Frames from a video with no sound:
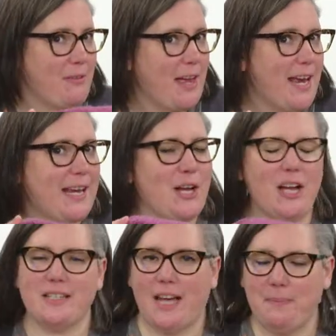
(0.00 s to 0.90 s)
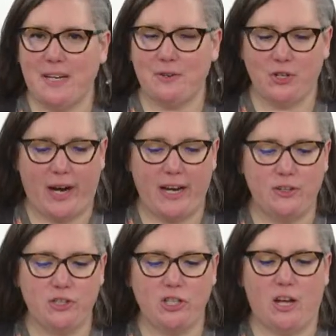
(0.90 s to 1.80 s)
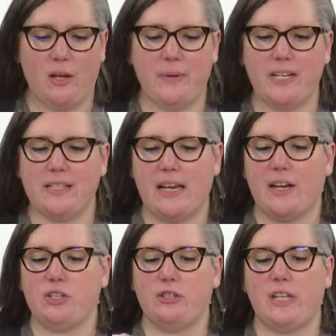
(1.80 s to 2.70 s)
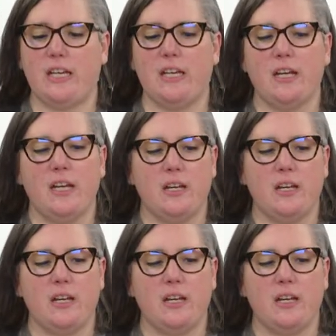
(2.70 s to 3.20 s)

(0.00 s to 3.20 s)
of like a top-down triangle shawl, but it's actually